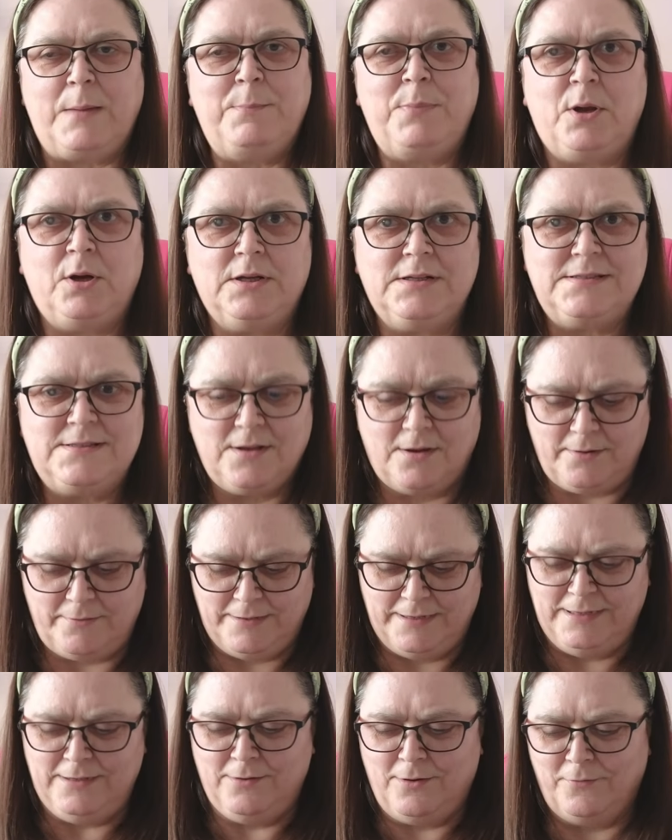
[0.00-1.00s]

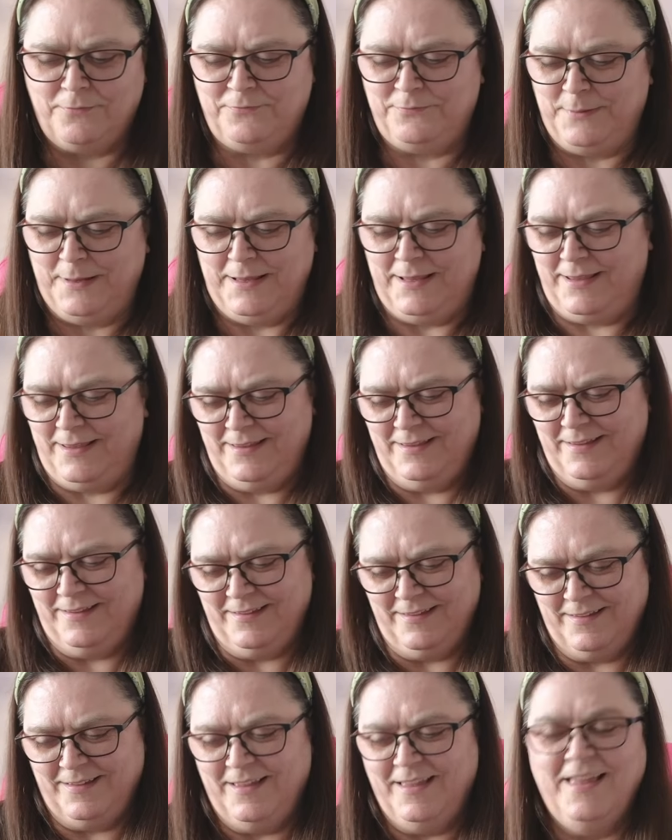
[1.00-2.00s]
polystyrene off me.
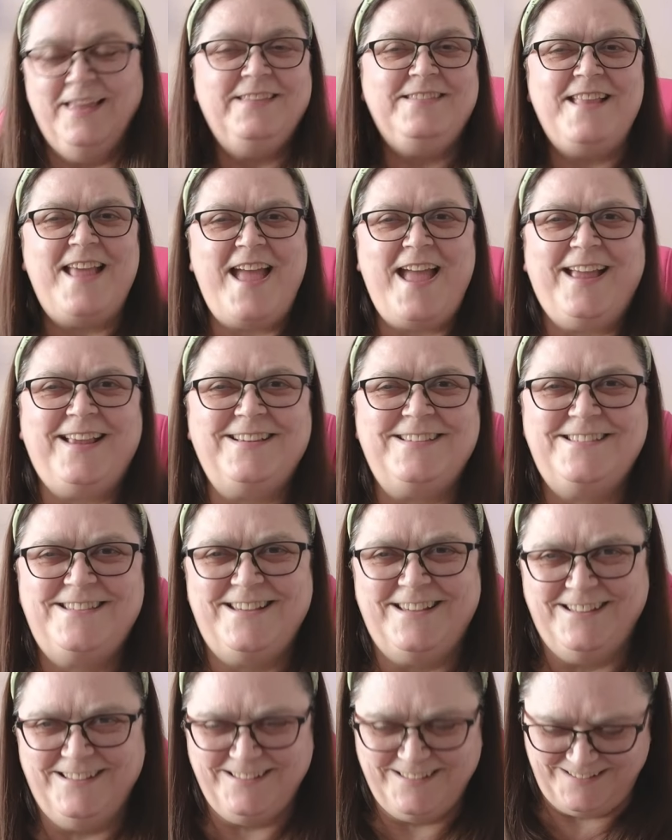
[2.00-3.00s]

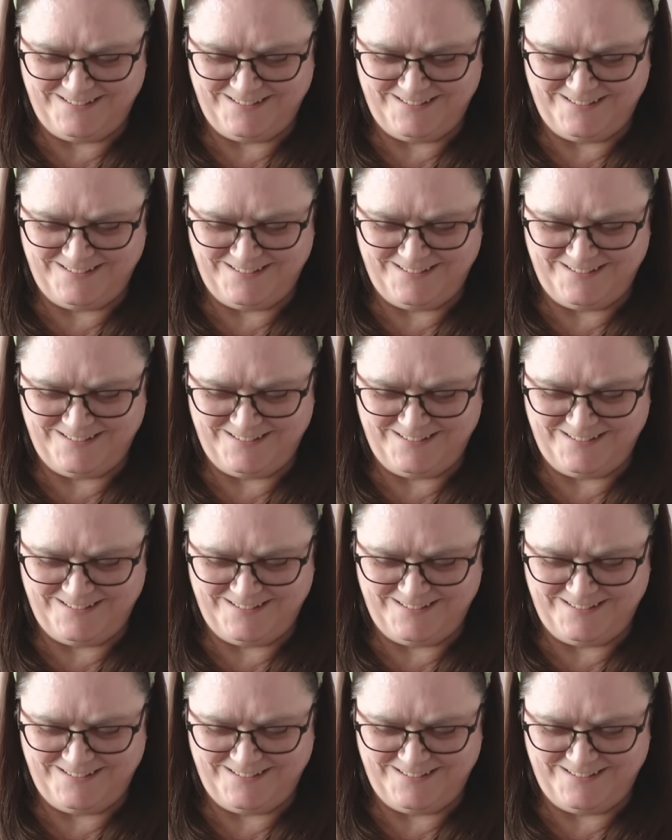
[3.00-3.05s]
Next.